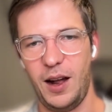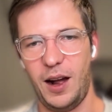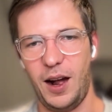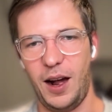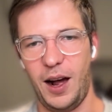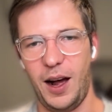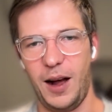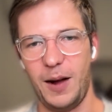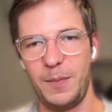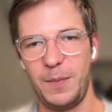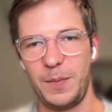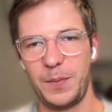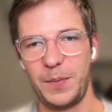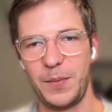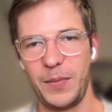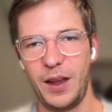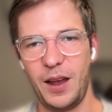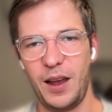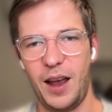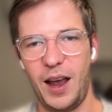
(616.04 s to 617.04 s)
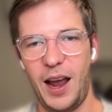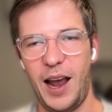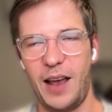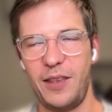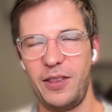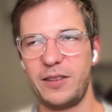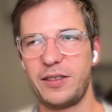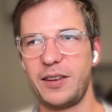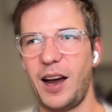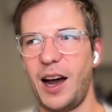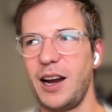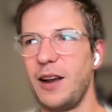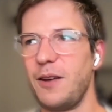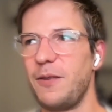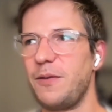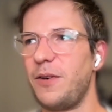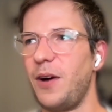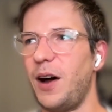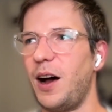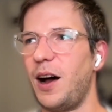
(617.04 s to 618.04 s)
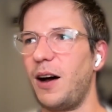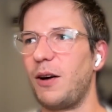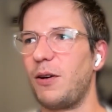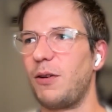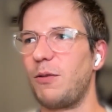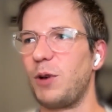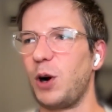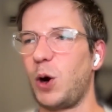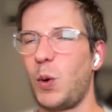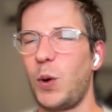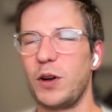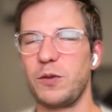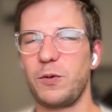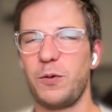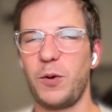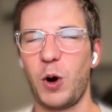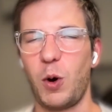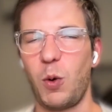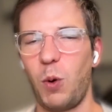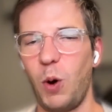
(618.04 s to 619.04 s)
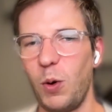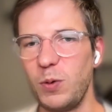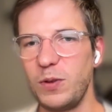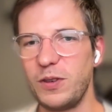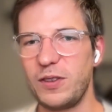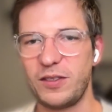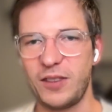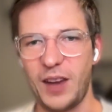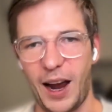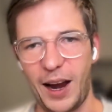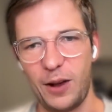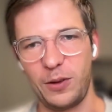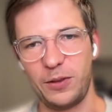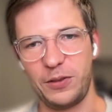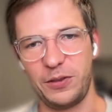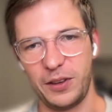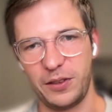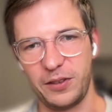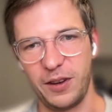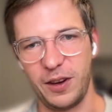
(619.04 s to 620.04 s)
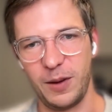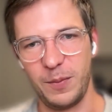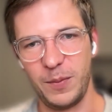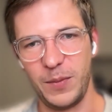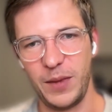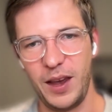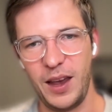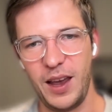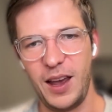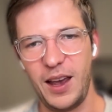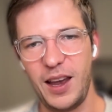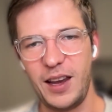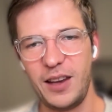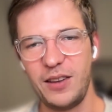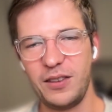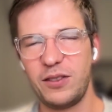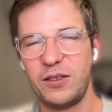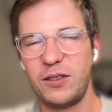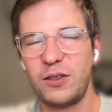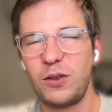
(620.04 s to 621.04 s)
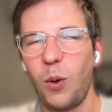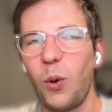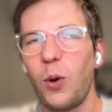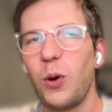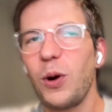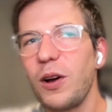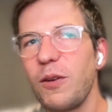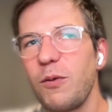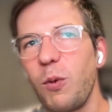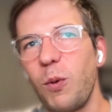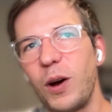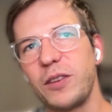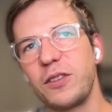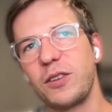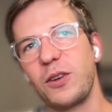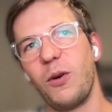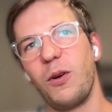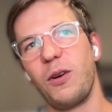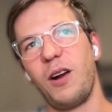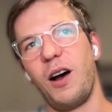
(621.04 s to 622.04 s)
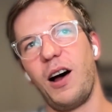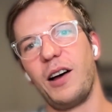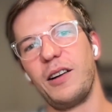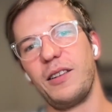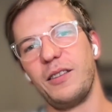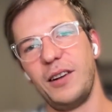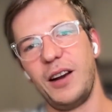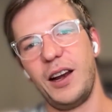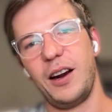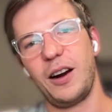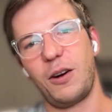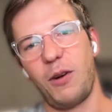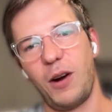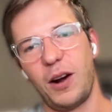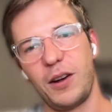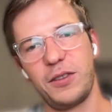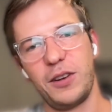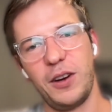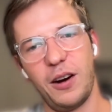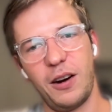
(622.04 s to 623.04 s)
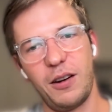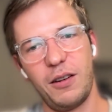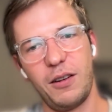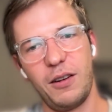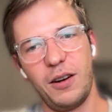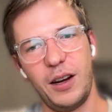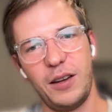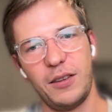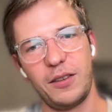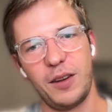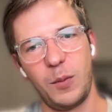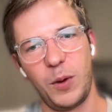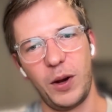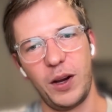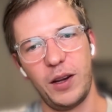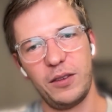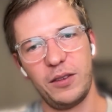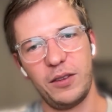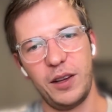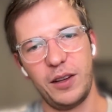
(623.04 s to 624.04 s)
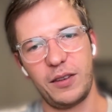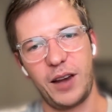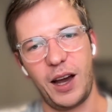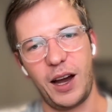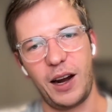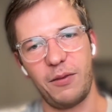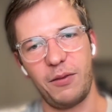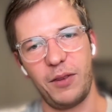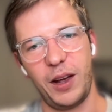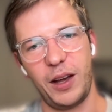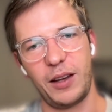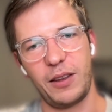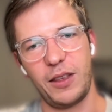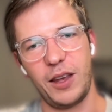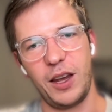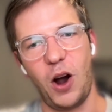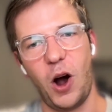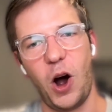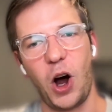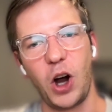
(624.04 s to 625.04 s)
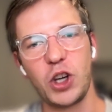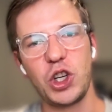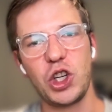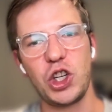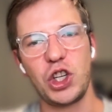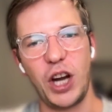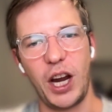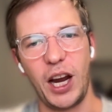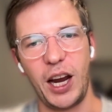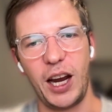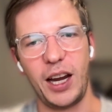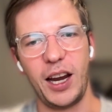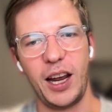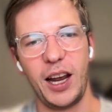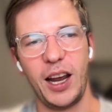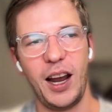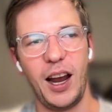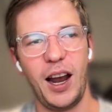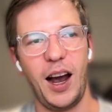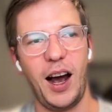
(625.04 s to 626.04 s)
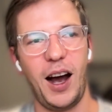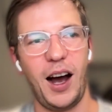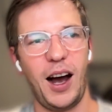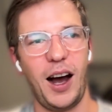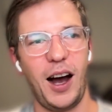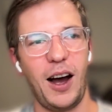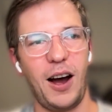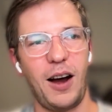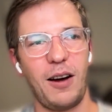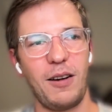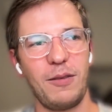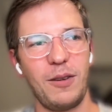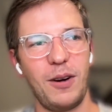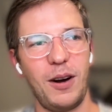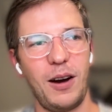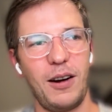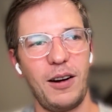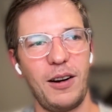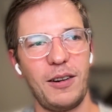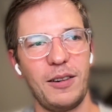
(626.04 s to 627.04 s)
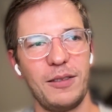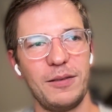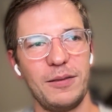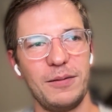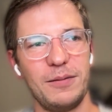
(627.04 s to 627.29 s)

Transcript: Um, and this kind of request for quote style system is sort of what's going on in across here in some ways. It's kind of like the on-chain uh, uh,